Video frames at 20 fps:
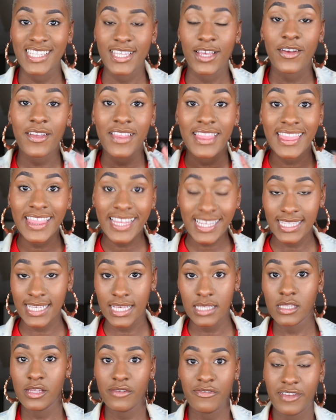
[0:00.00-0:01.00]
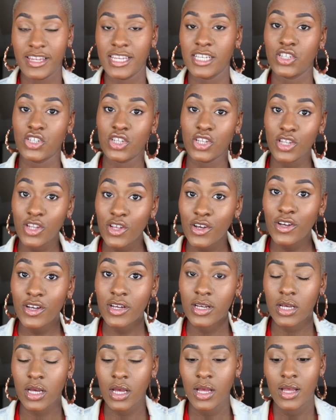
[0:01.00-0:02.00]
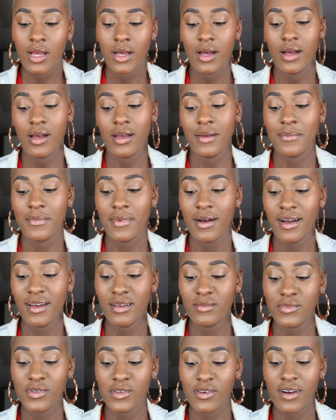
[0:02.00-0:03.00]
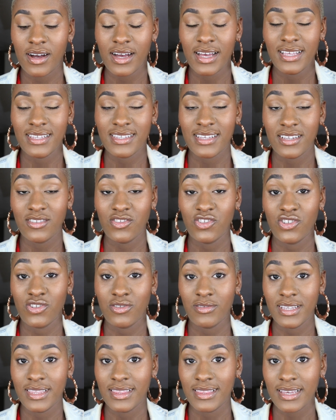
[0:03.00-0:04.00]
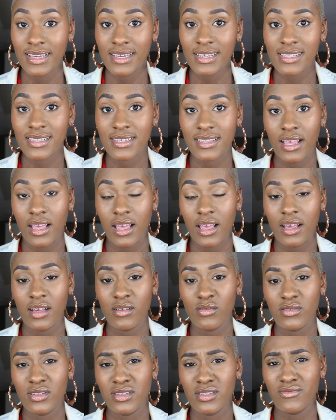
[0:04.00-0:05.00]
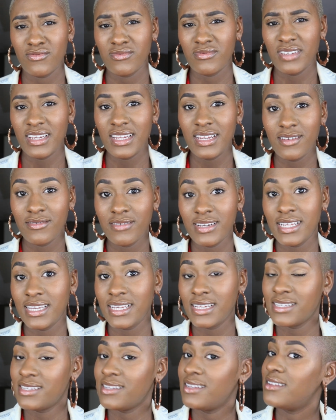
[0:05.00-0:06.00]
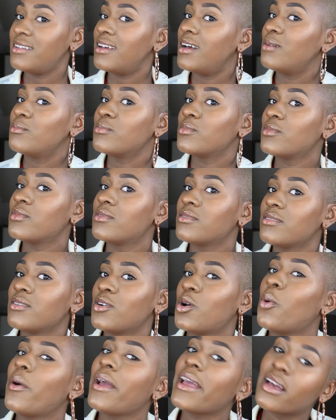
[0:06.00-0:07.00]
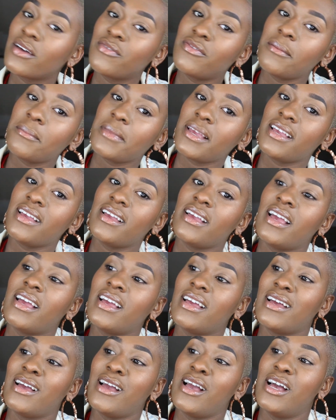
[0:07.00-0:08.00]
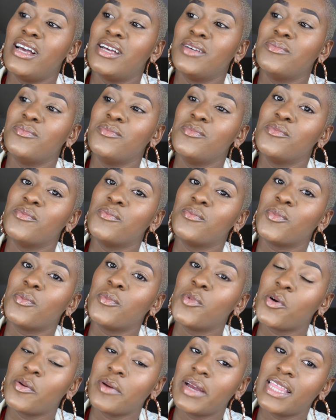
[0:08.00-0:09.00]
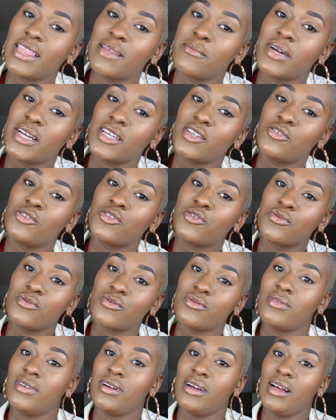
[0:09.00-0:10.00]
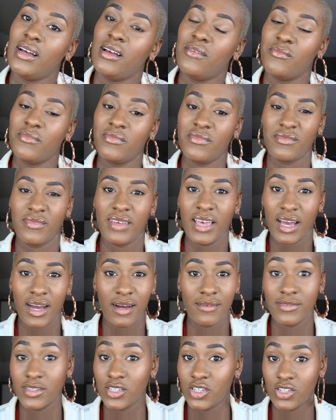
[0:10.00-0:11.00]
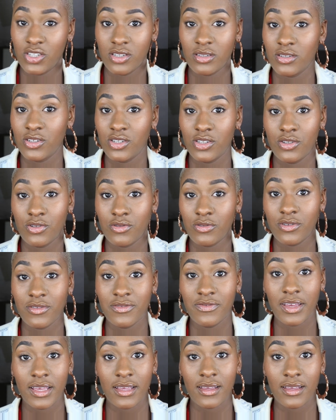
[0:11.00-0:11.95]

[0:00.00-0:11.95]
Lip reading: So this is the finished look. I hope you guys enjoyed this. It was really quick for me, more quicker than my usual average tutorial